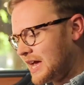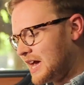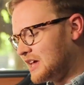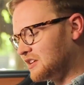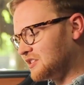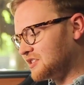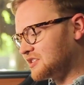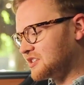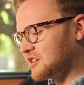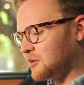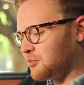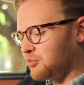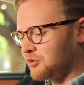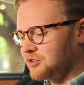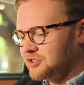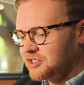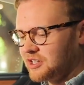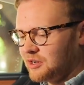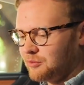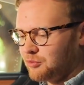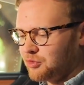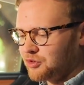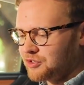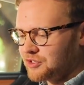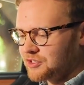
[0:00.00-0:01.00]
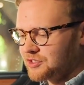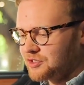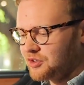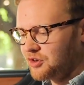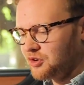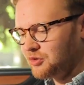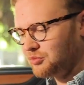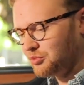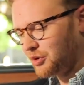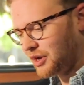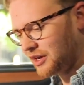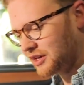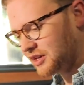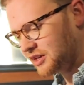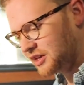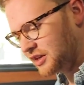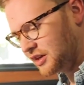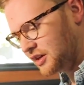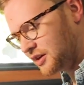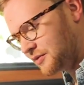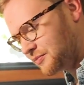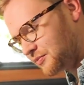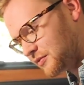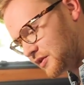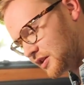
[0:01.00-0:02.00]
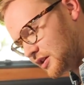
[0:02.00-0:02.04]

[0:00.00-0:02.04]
and a separate temperature zone back here.